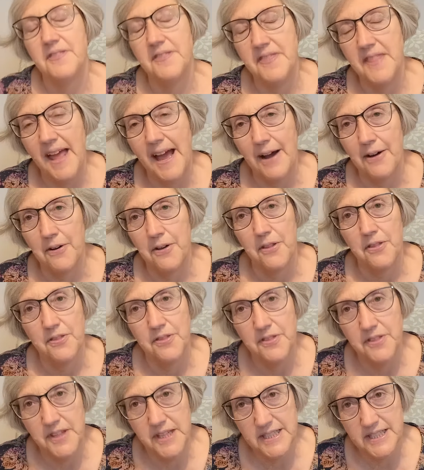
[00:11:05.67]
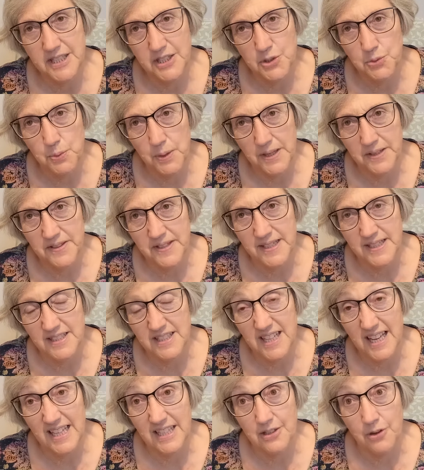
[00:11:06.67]
Now this is where
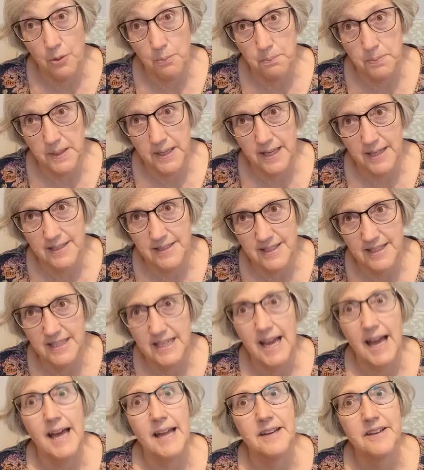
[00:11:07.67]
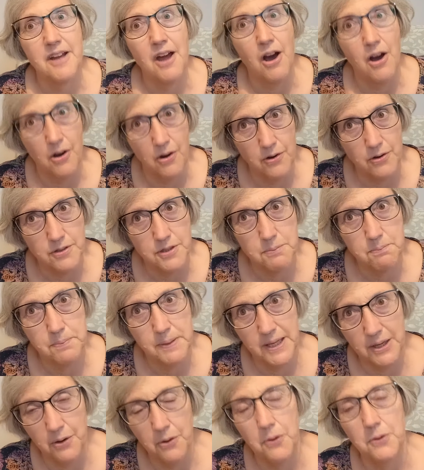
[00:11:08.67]
things get complicated and hard,
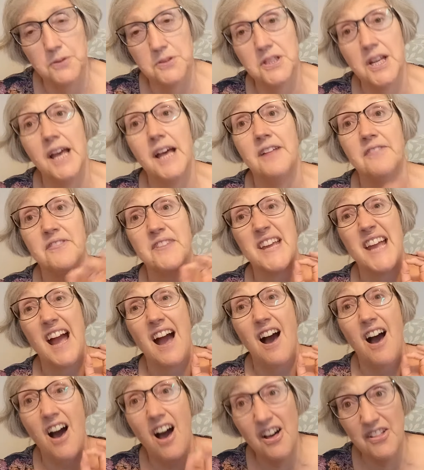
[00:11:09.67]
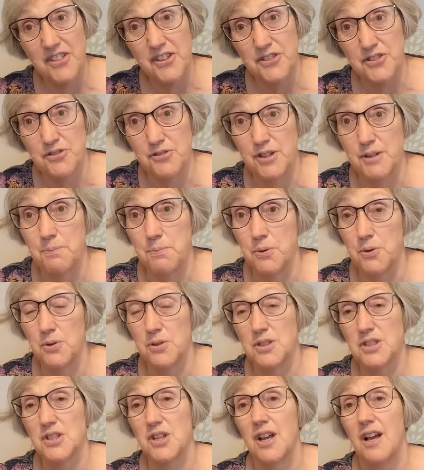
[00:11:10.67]
because the other three
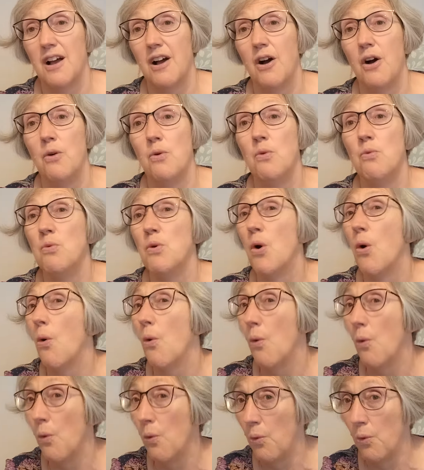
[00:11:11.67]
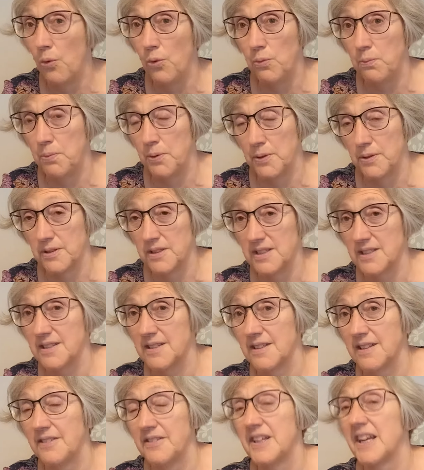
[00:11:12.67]
books were all
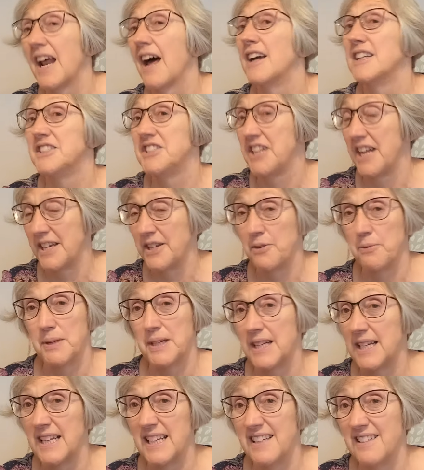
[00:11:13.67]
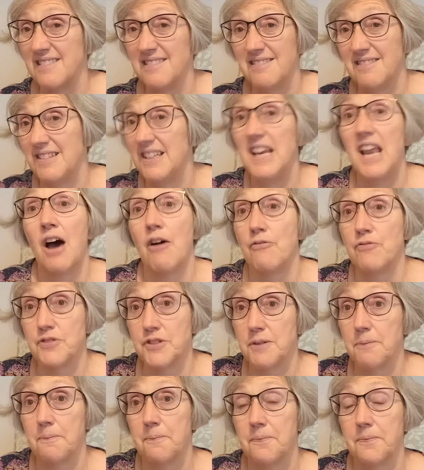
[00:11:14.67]
books that I genuinely
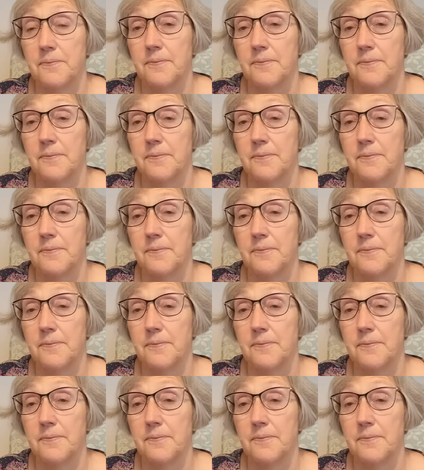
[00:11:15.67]
loved.